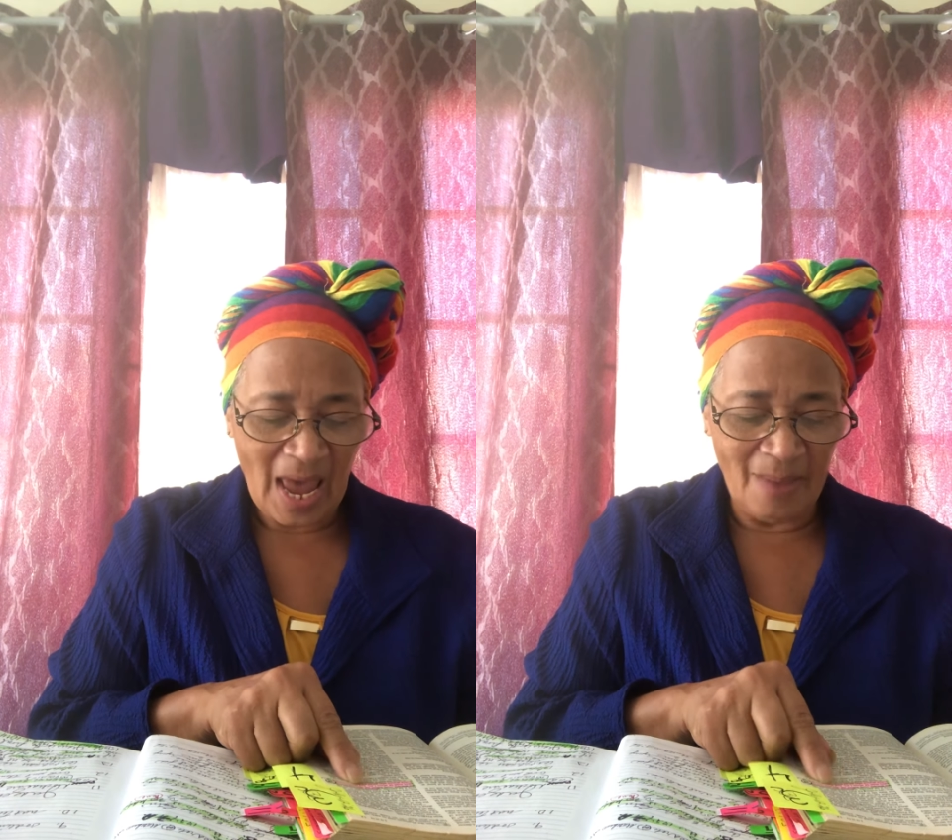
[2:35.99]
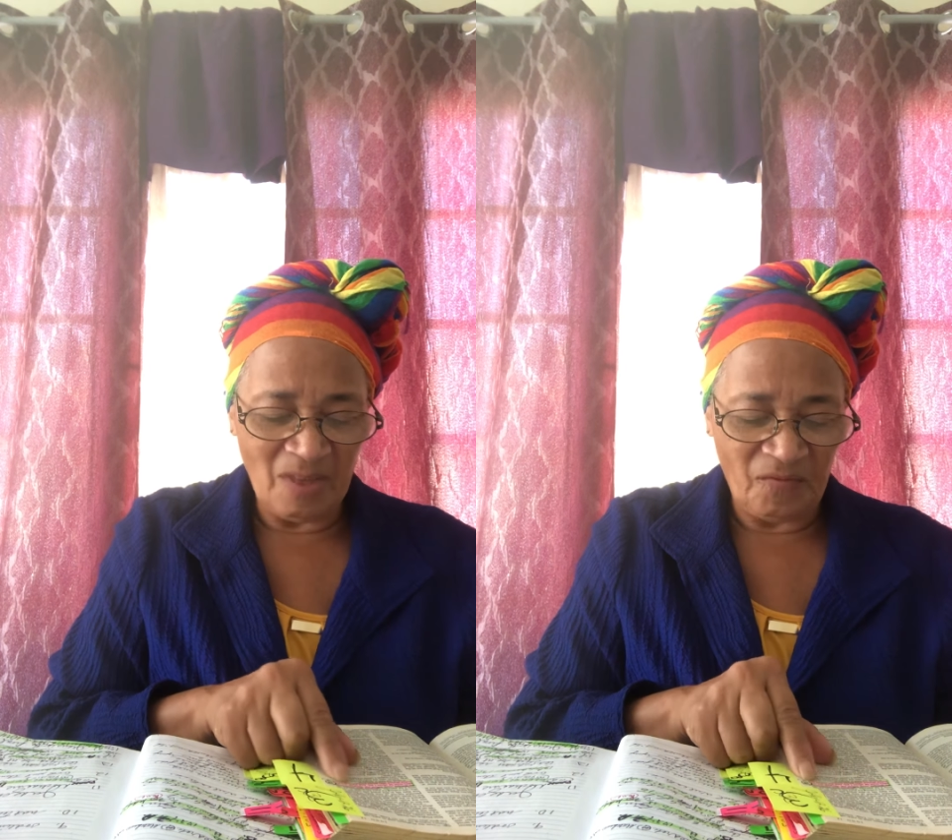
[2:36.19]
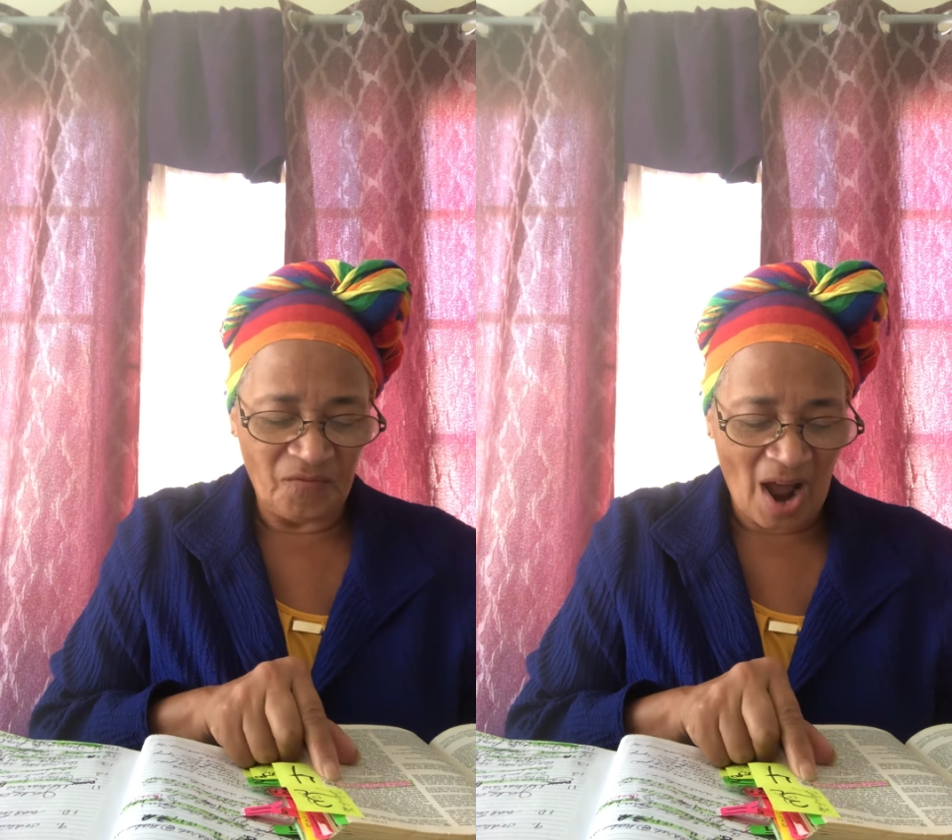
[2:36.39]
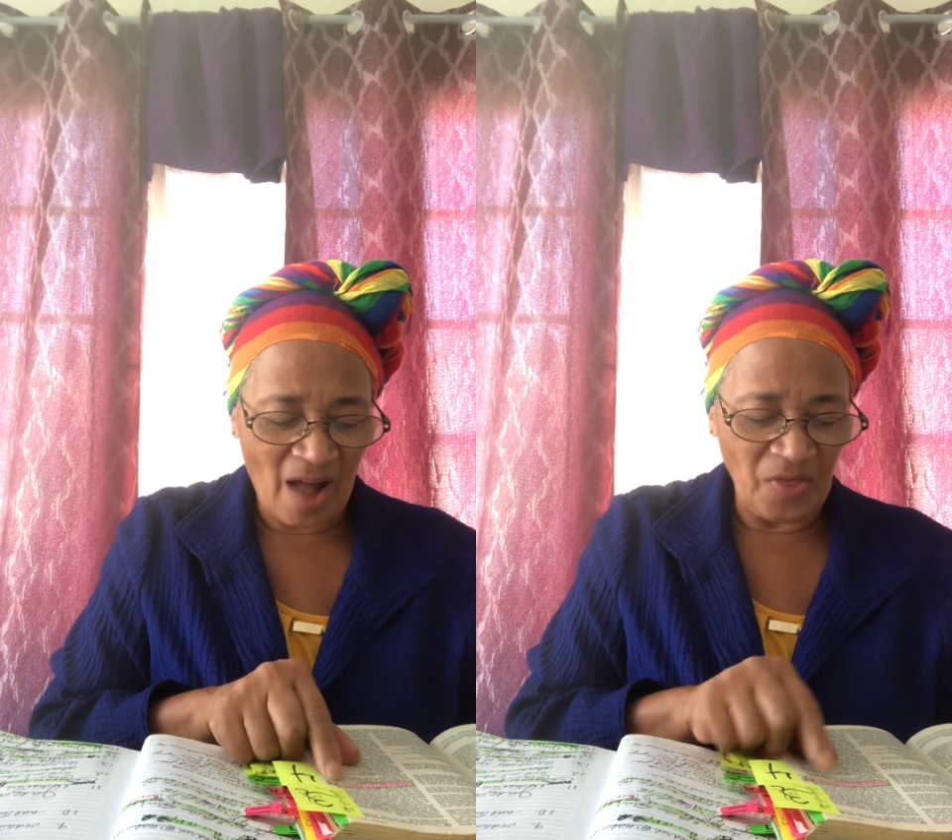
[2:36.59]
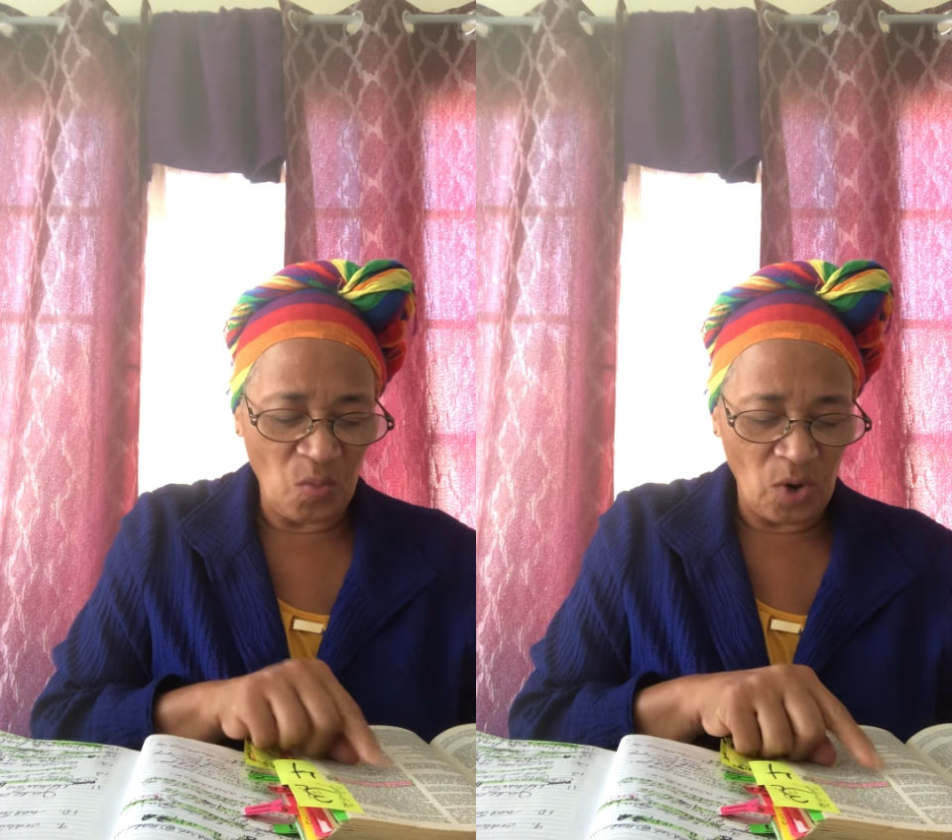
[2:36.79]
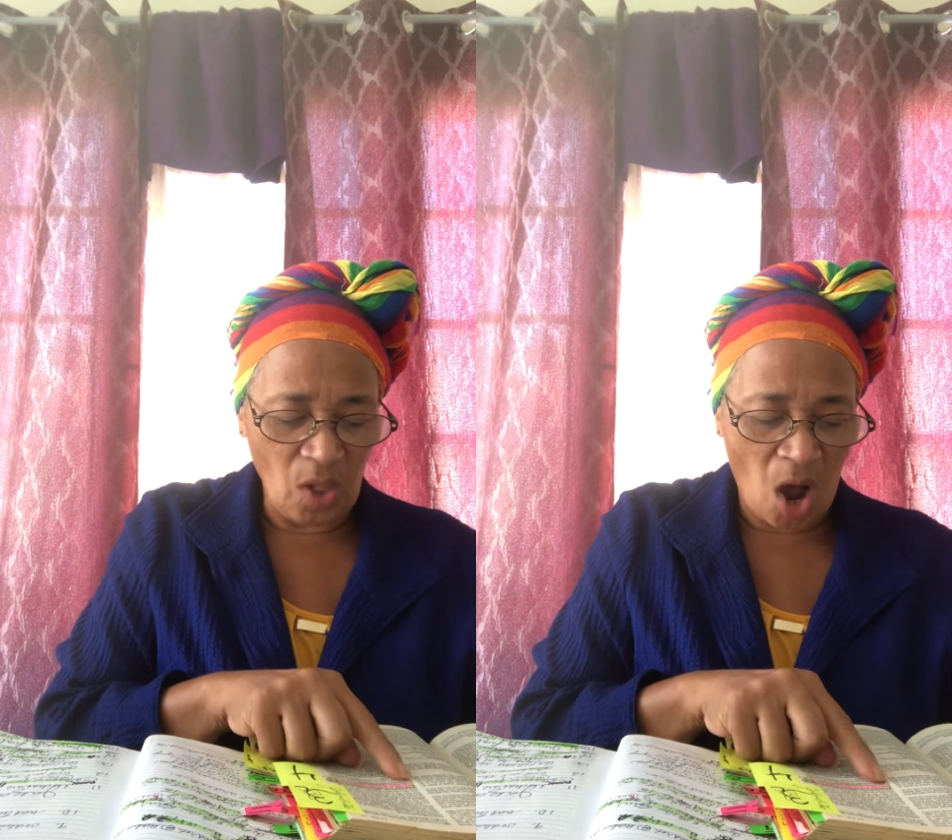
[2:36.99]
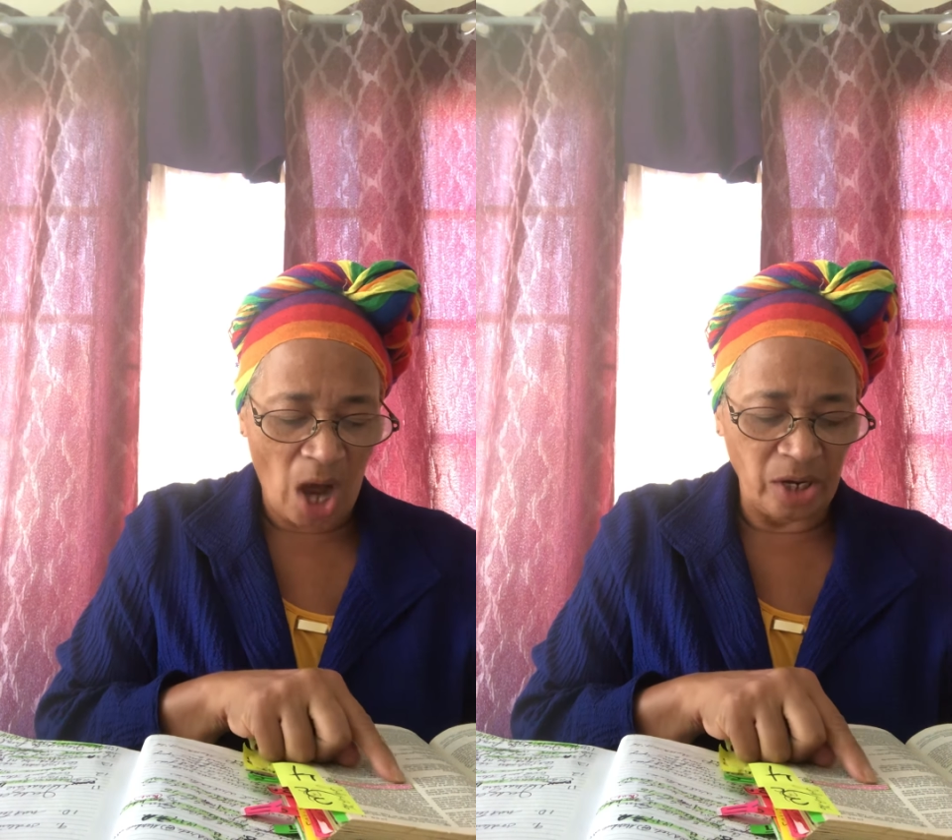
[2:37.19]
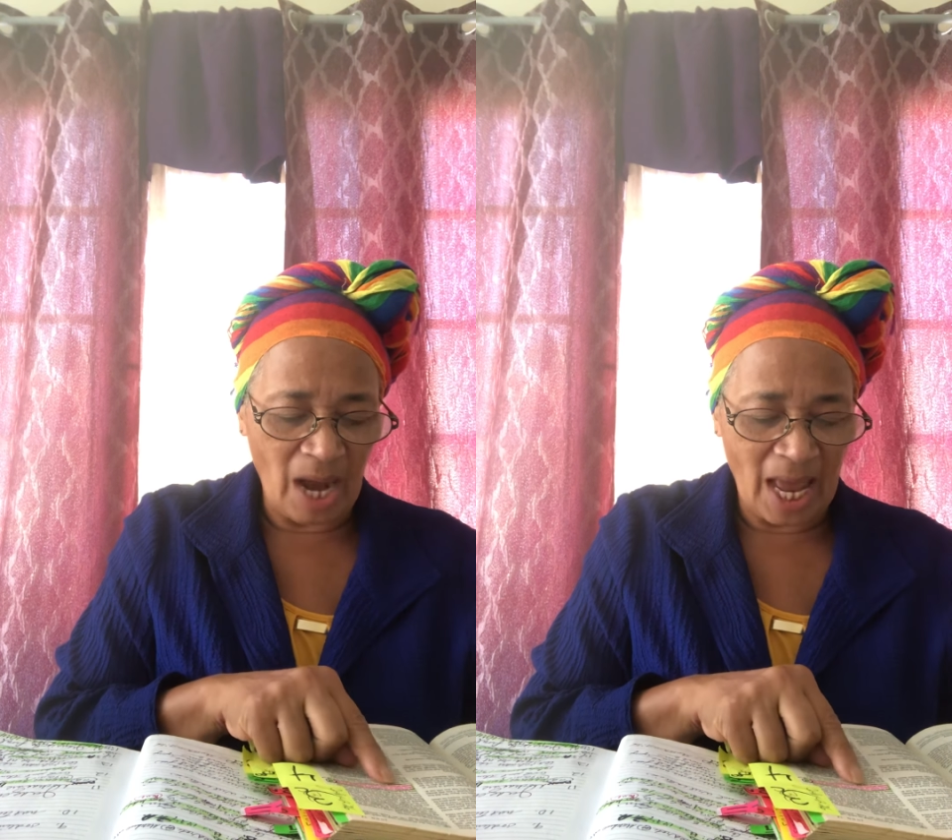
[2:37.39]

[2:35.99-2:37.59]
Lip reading: And the Father will honor